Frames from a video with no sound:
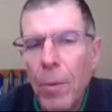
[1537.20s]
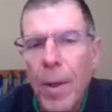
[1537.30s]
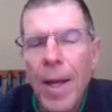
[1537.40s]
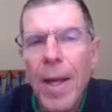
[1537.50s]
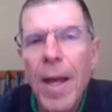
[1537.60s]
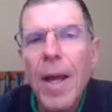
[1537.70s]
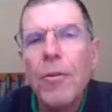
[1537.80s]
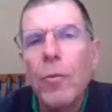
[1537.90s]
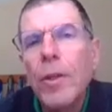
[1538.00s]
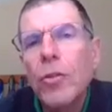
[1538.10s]
Okay.
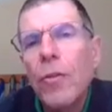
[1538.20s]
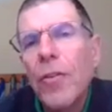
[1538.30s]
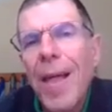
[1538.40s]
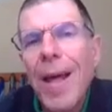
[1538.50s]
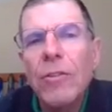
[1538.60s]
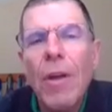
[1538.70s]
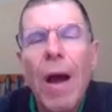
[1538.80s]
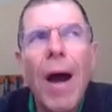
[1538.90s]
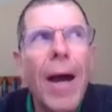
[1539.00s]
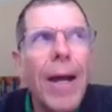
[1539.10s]
The reason for that is
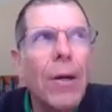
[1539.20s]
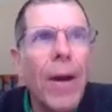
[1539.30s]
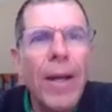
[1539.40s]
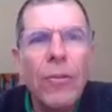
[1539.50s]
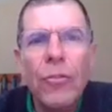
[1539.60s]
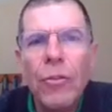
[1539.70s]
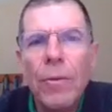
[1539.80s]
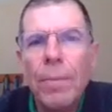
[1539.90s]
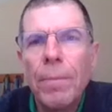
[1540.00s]
IRS